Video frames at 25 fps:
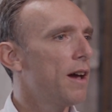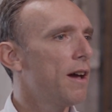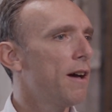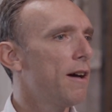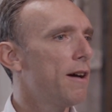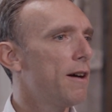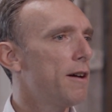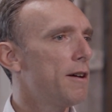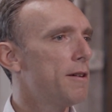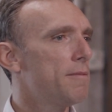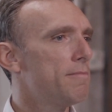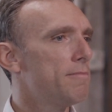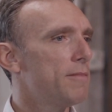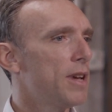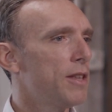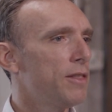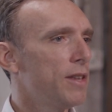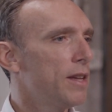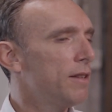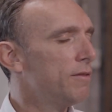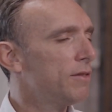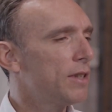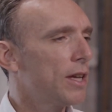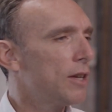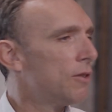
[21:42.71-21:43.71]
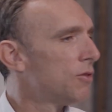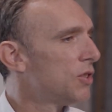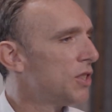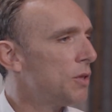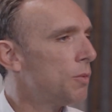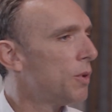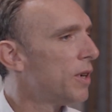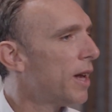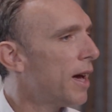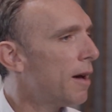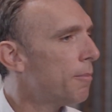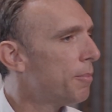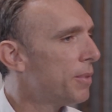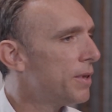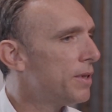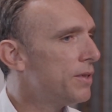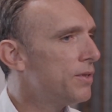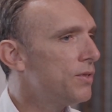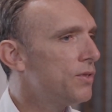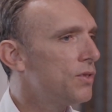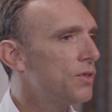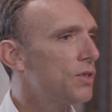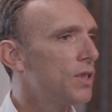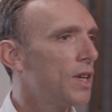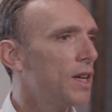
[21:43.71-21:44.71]
and then kind of see what
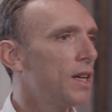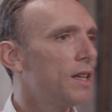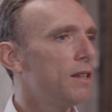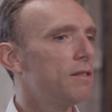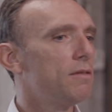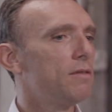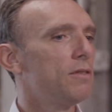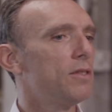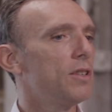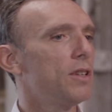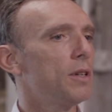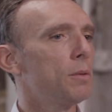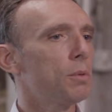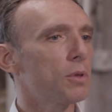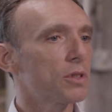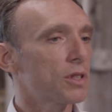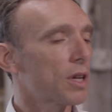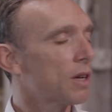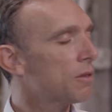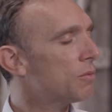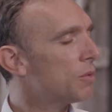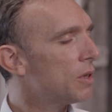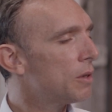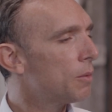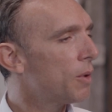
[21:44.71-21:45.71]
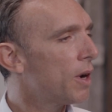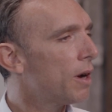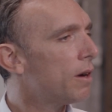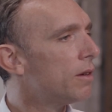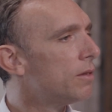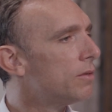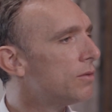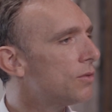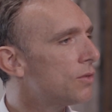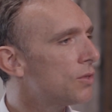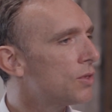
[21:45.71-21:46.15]
happens. And it worked out really well.